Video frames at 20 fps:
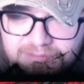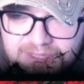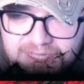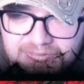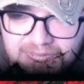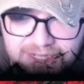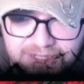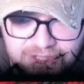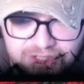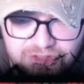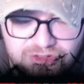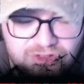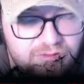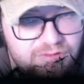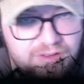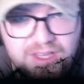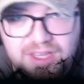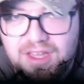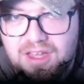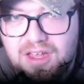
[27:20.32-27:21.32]

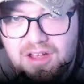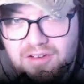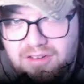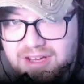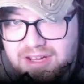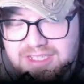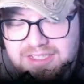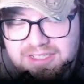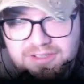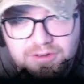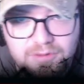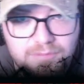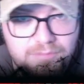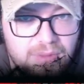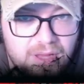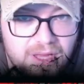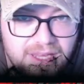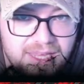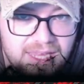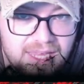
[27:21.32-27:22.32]
catastrophic car accident or
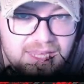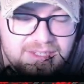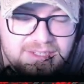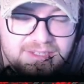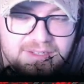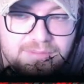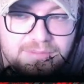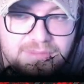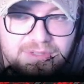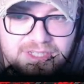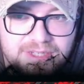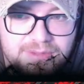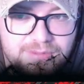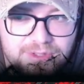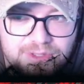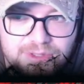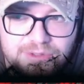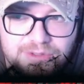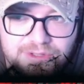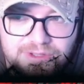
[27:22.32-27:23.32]
bike accident, but some
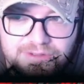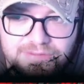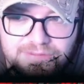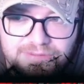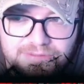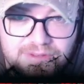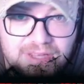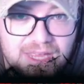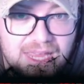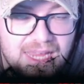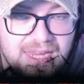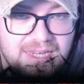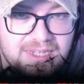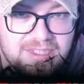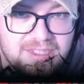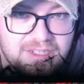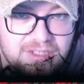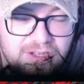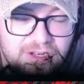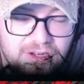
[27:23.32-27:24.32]
sort of
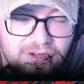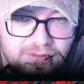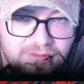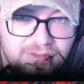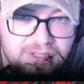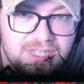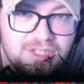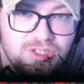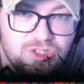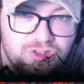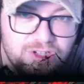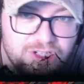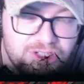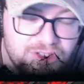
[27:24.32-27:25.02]
accident along that stretch